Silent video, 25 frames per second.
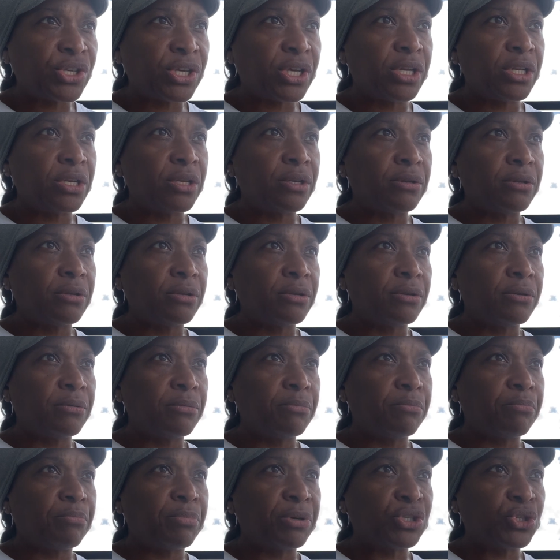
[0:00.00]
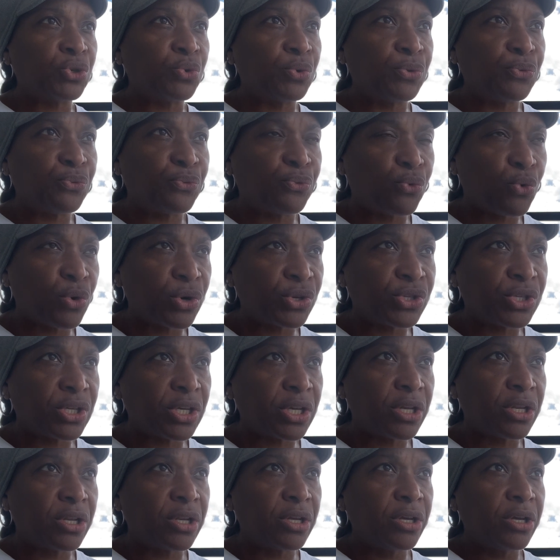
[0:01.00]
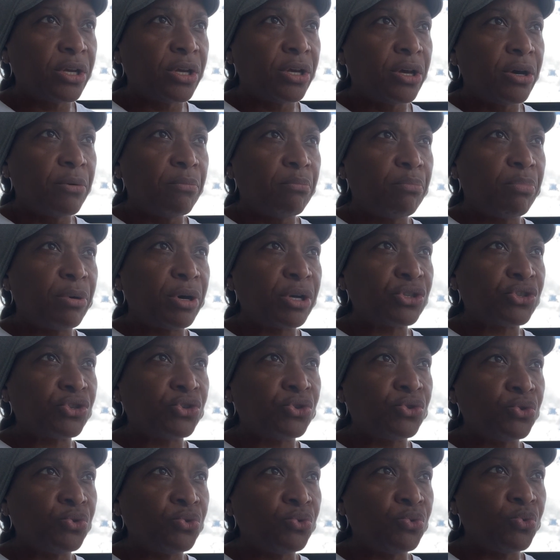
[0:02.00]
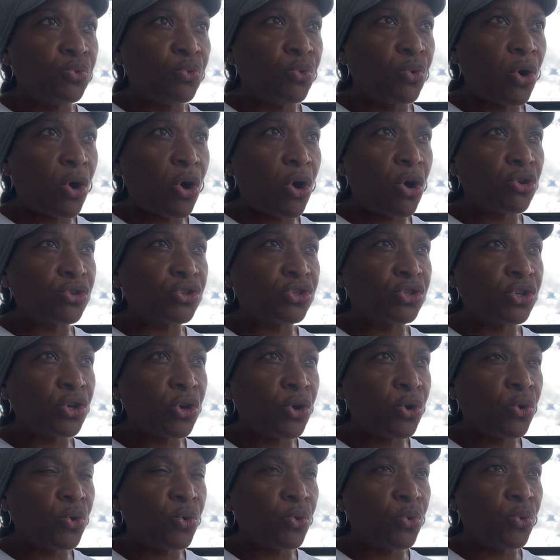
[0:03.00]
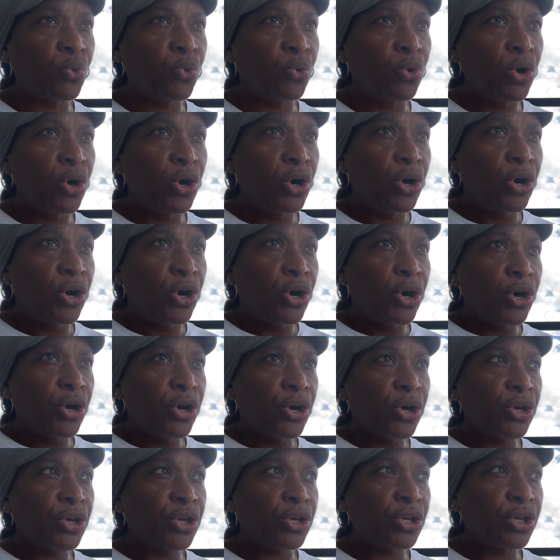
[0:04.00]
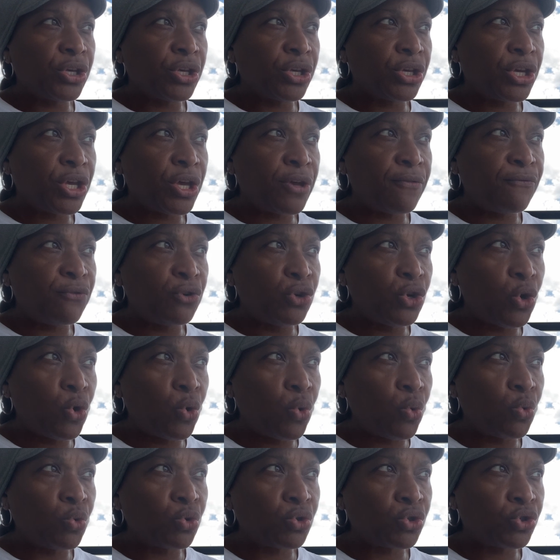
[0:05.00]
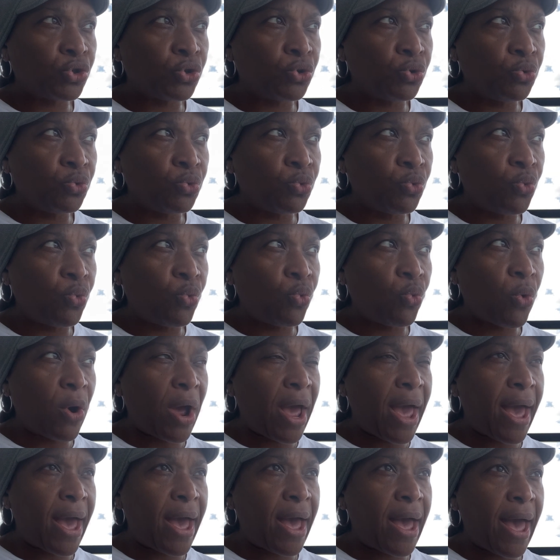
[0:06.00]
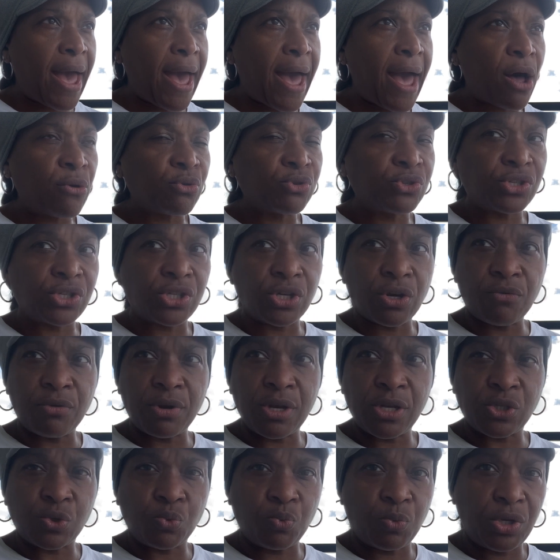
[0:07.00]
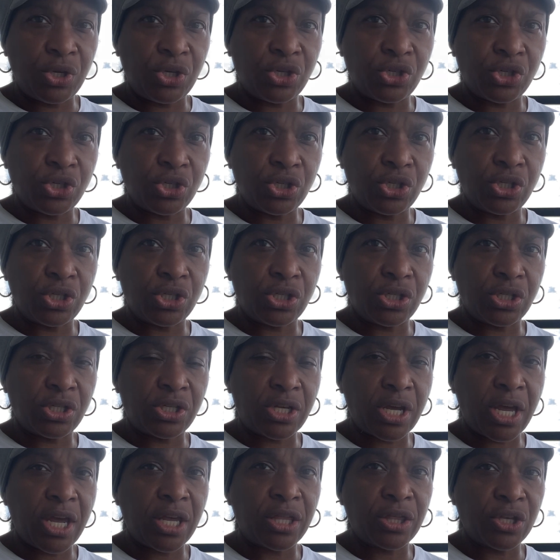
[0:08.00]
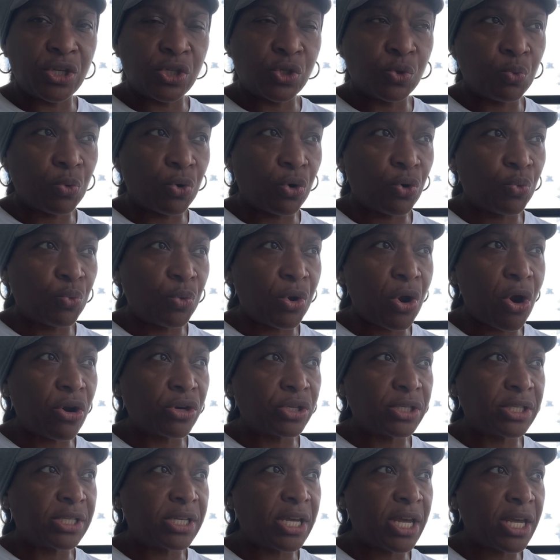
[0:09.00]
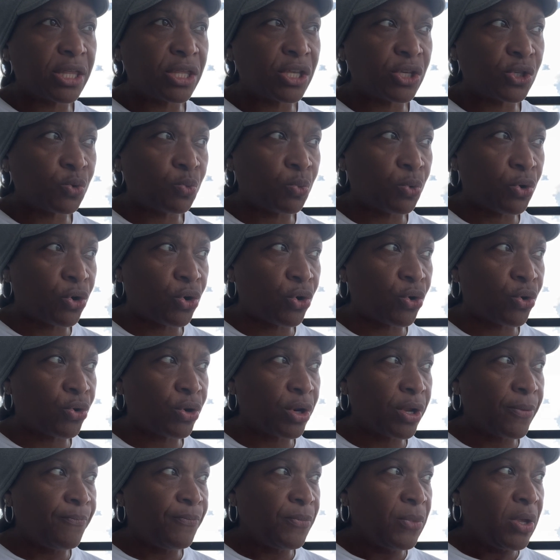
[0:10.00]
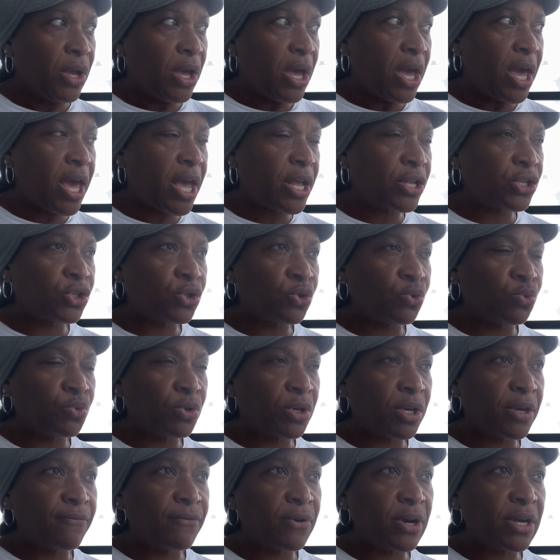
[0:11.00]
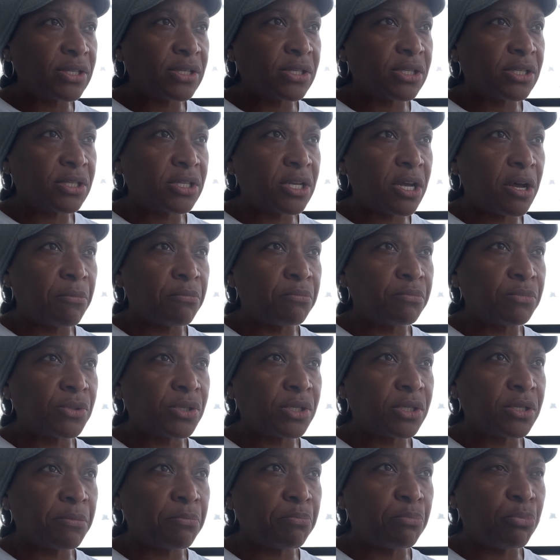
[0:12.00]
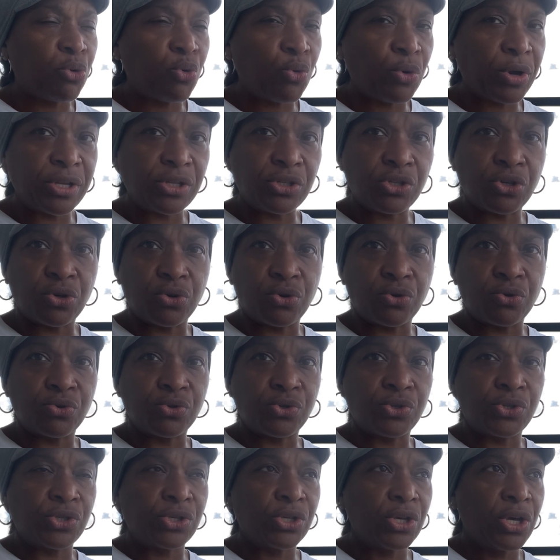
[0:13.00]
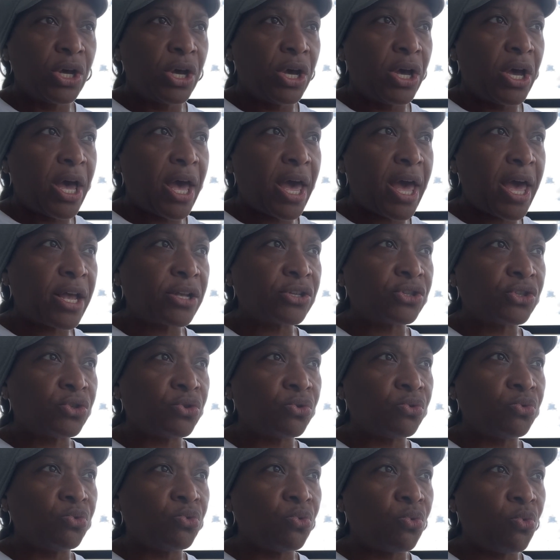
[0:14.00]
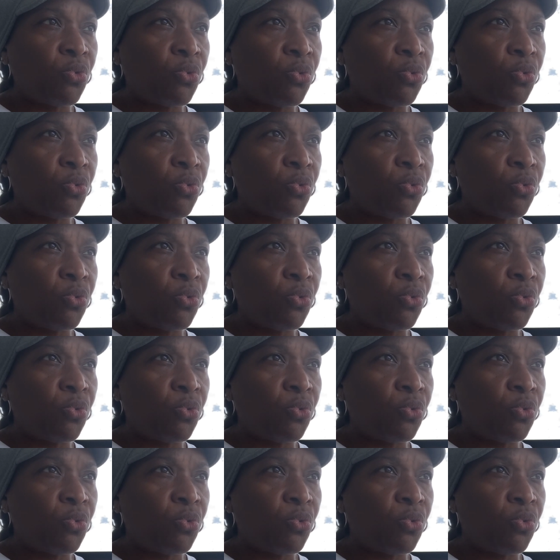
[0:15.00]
it, but to enforce it, but to also give note to how serious we should take this word. We are to take this word and to give us some some pointers as to